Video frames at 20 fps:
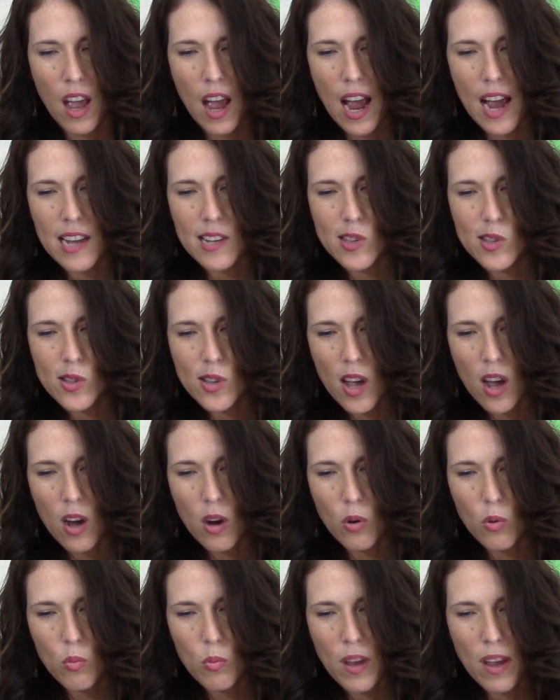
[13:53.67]
And
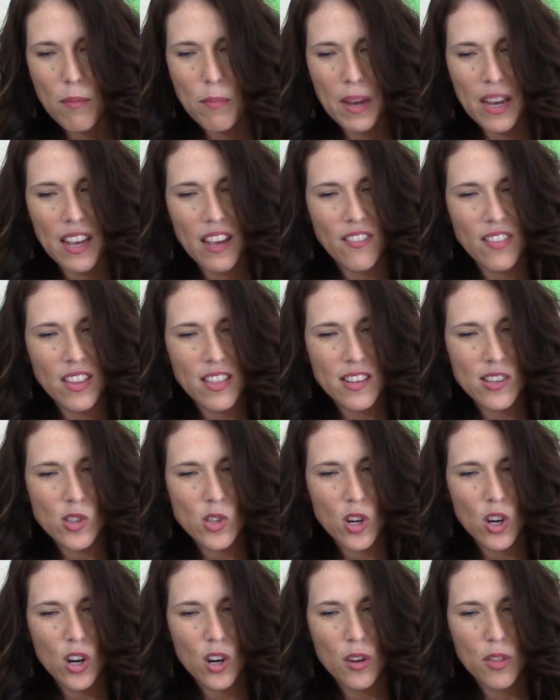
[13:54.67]
so we have been giving this
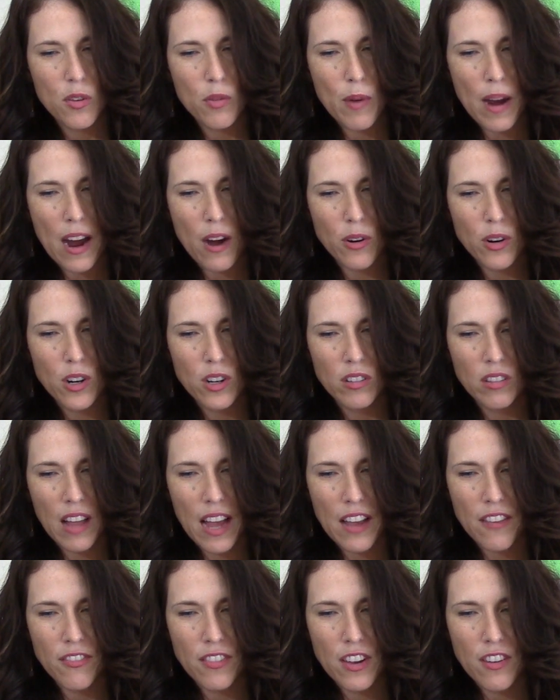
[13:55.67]
to her throughout her
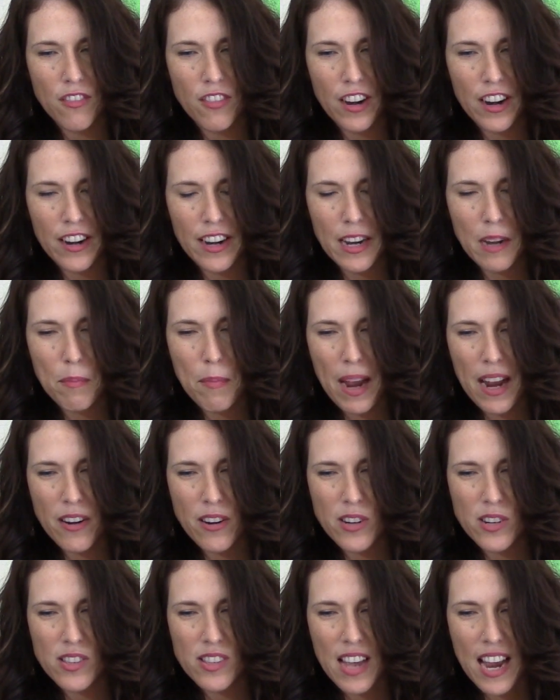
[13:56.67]
life in varying
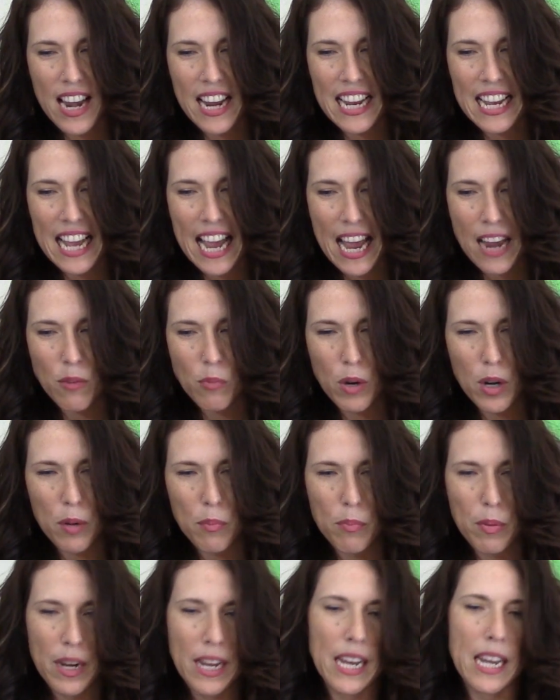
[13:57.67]
manners, and again, we are
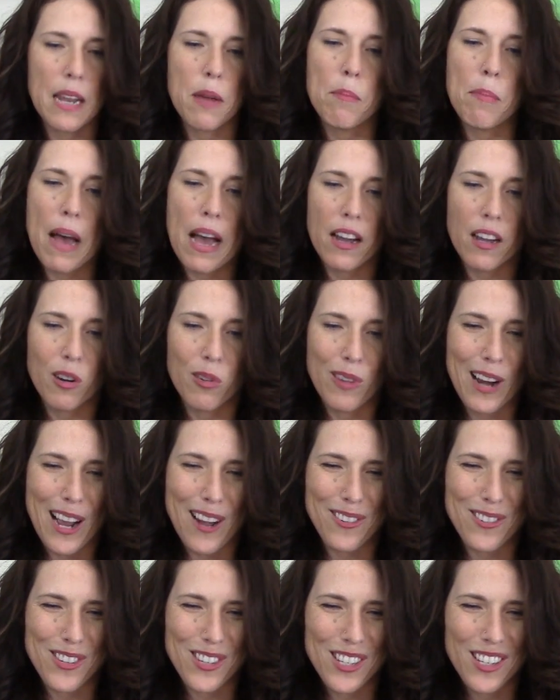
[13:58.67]
bringing it back
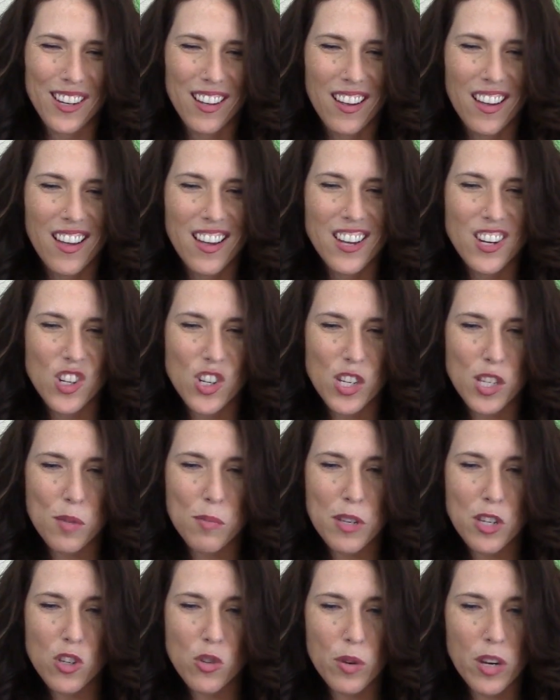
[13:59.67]
around. She's
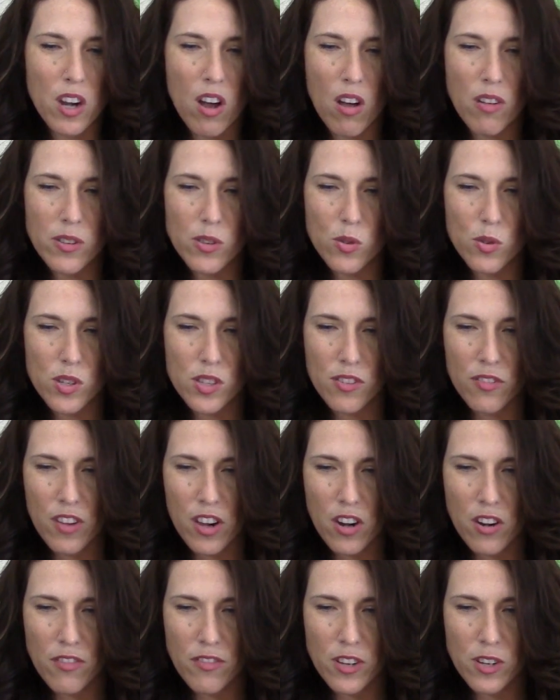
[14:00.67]
been doing all sorts of
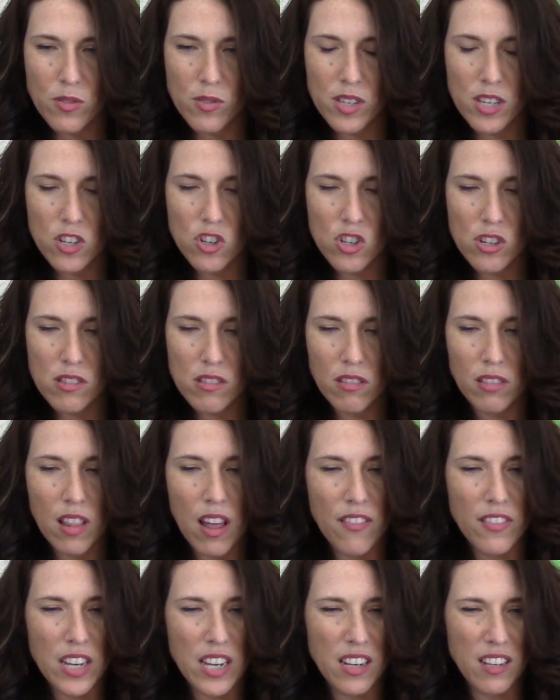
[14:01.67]
interviews and just
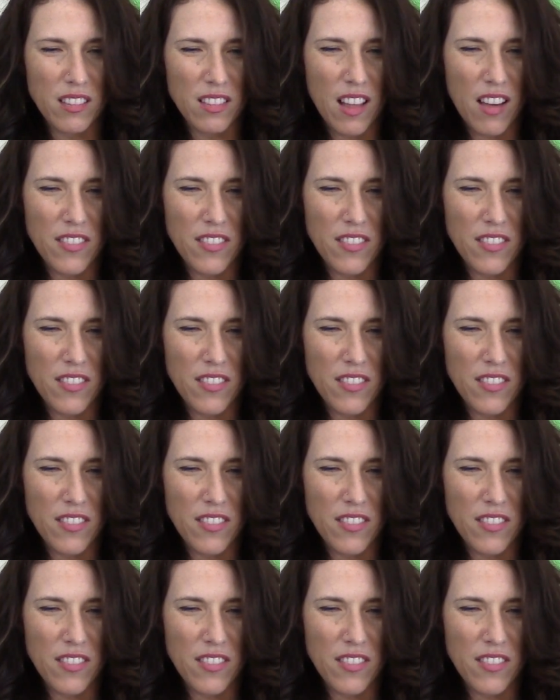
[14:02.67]
loving